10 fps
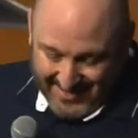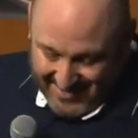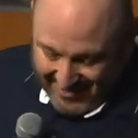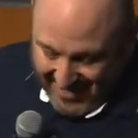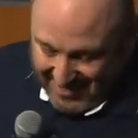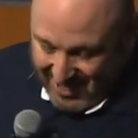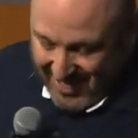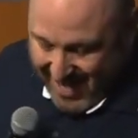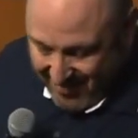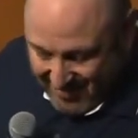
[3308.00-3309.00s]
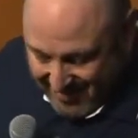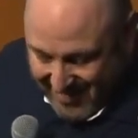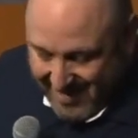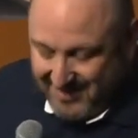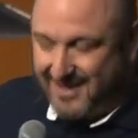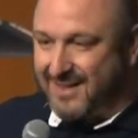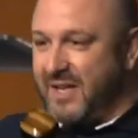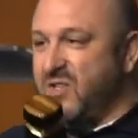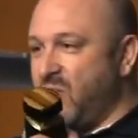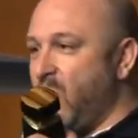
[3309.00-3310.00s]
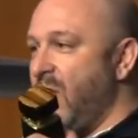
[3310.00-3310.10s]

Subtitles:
So then she narrows it down to this